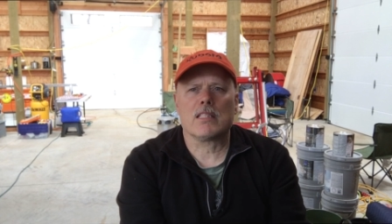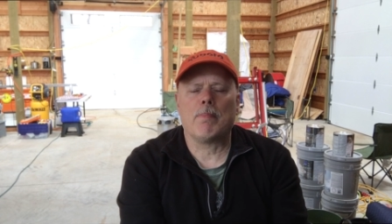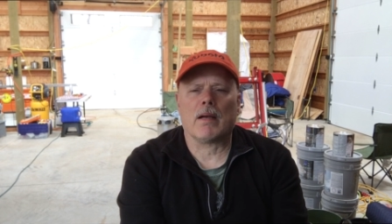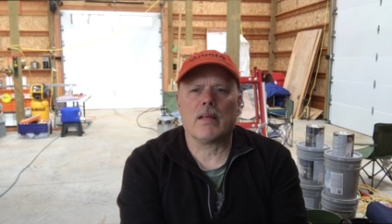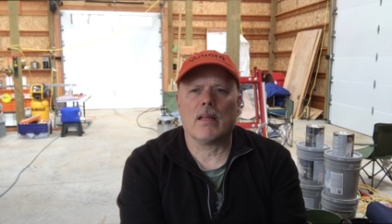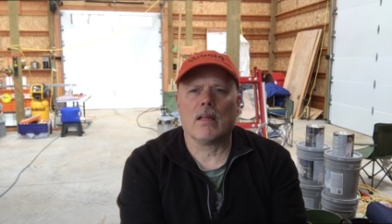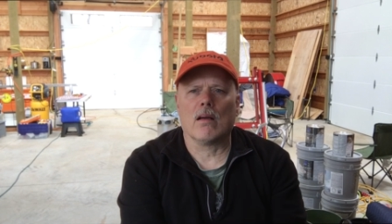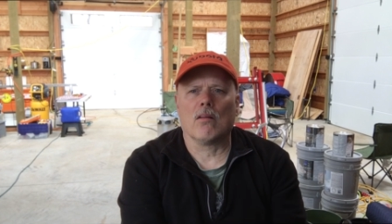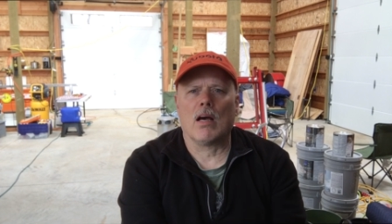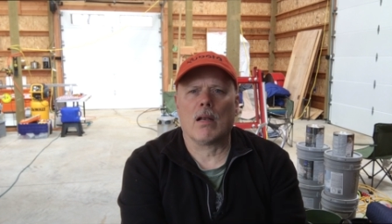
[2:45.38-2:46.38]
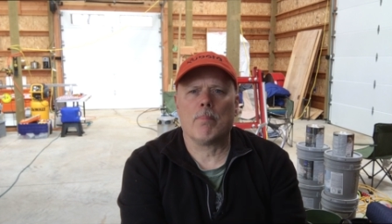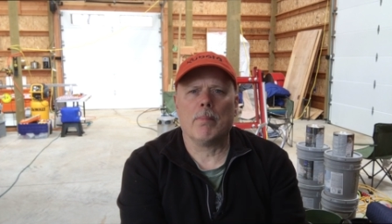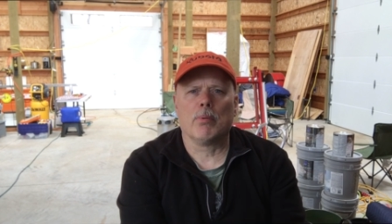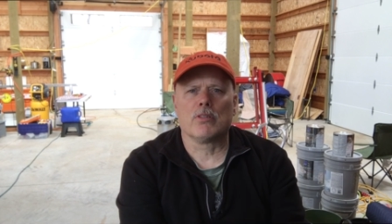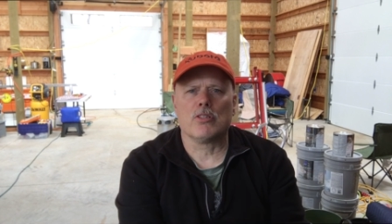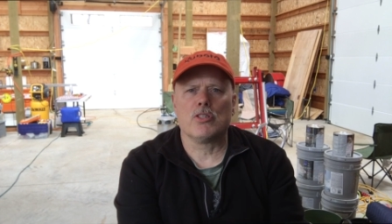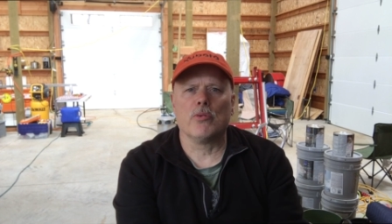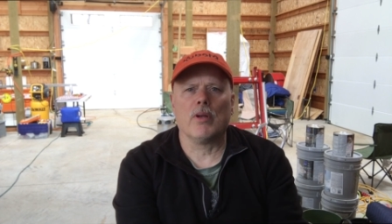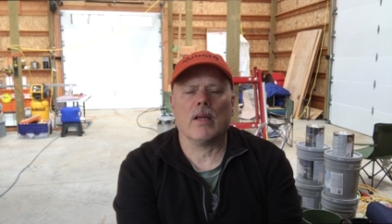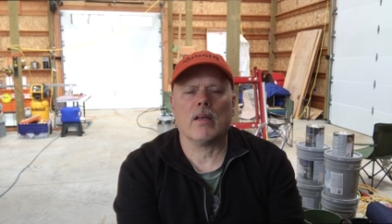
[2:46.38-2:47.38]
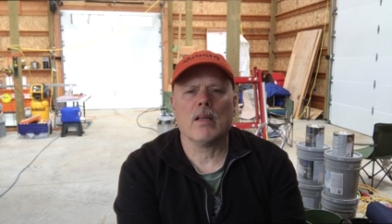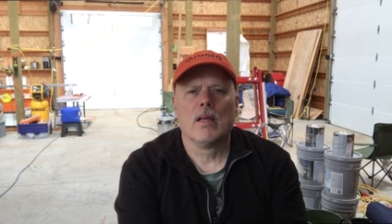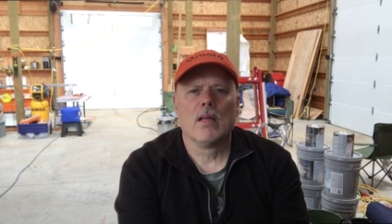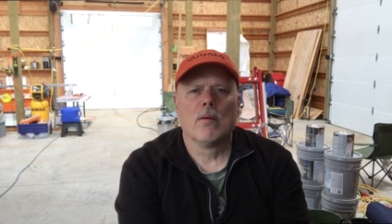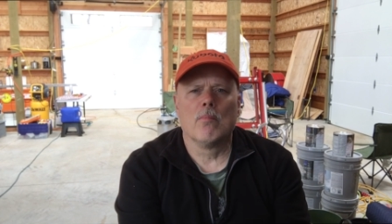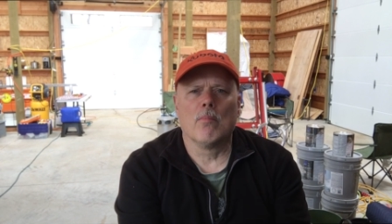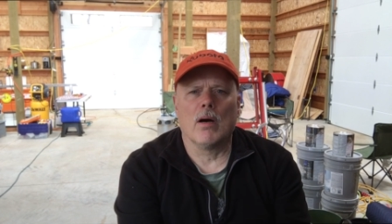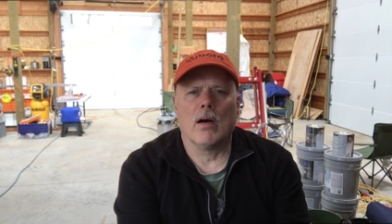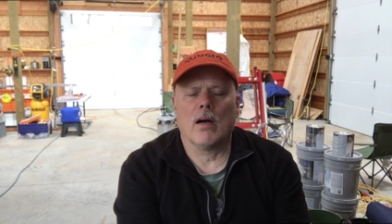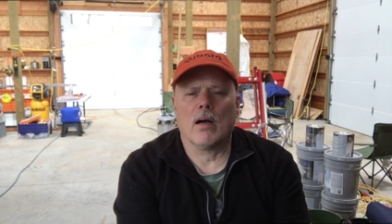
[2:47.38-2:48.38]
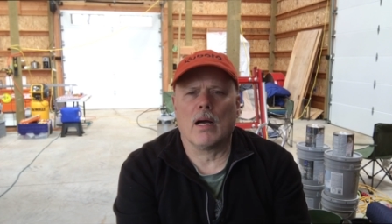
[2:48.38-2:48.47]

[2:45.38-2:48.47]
expecting a lot of people to tune in. Uh,